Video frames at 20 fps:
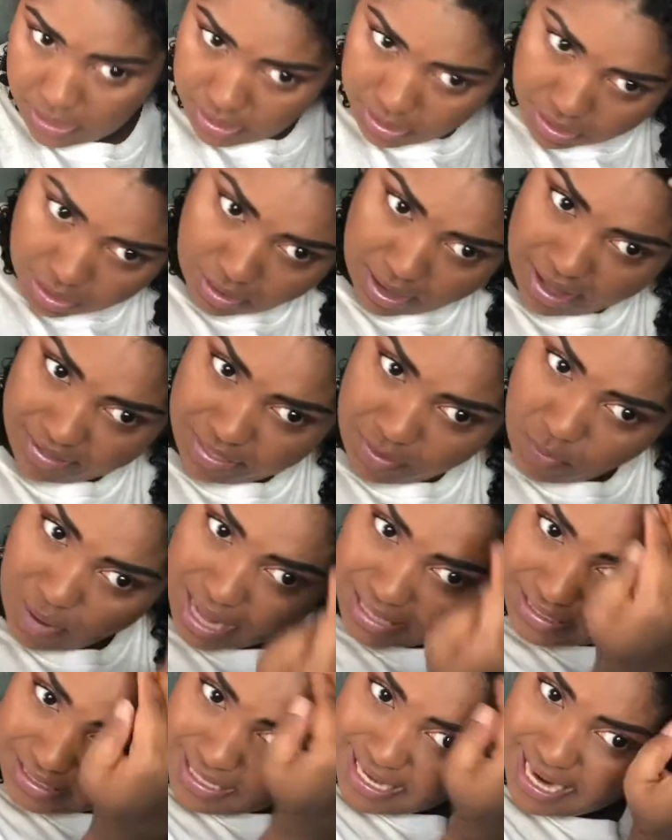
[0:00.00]
You don't have to
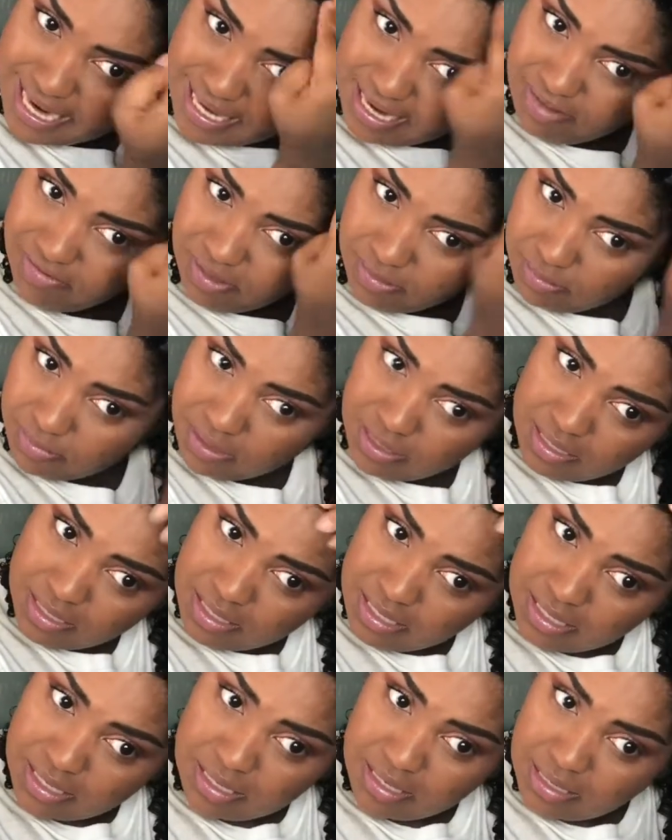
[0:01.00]
watch 10 of them
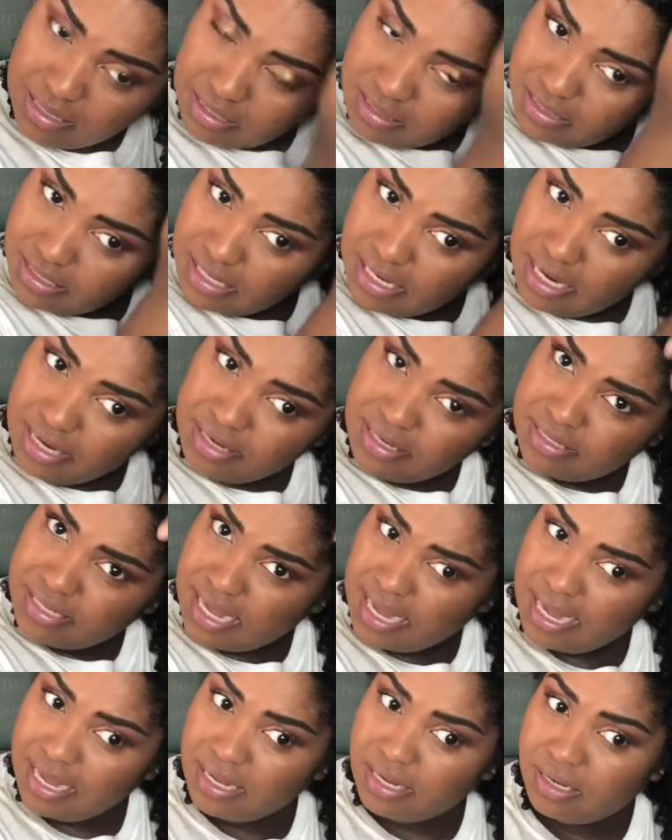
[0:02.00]
to
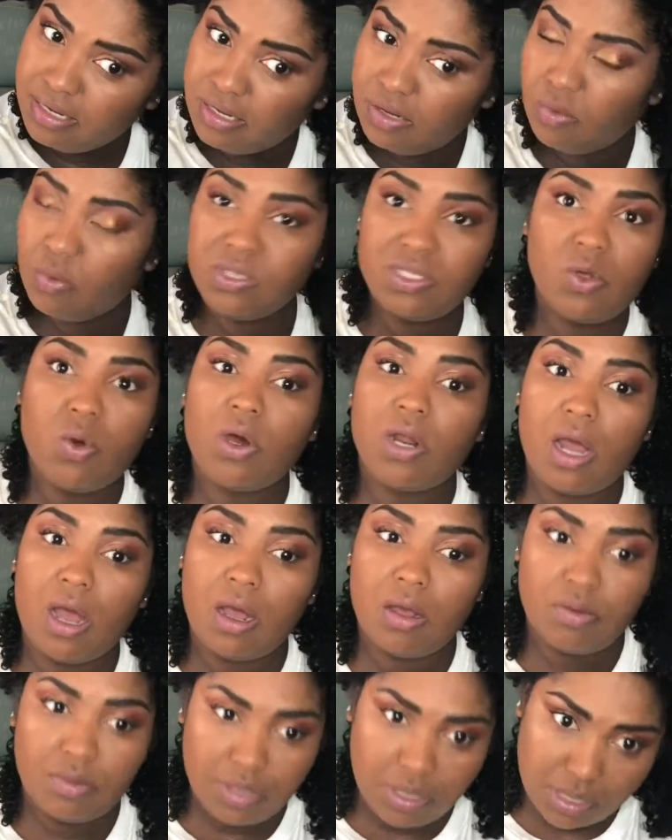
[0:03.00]
understand what's going
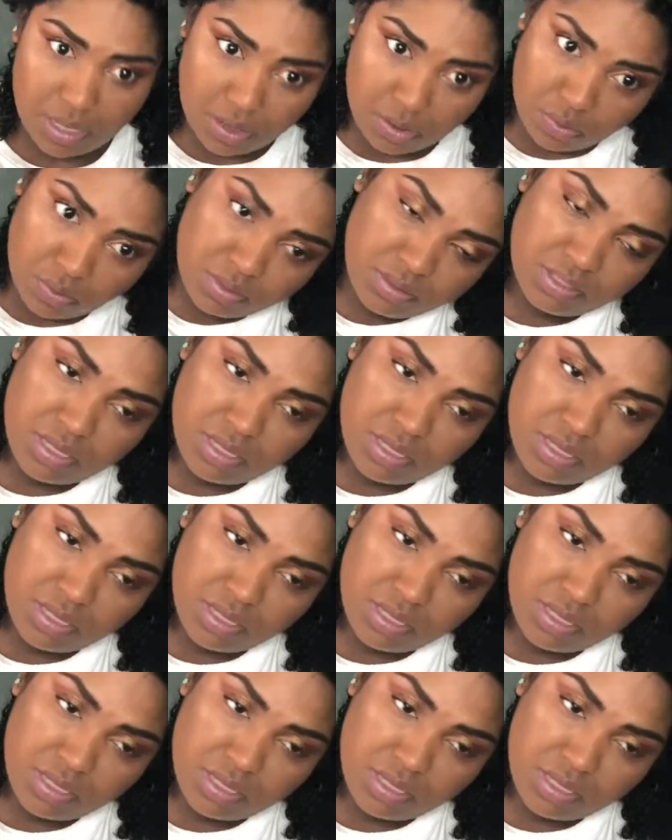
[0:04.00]
on, you know.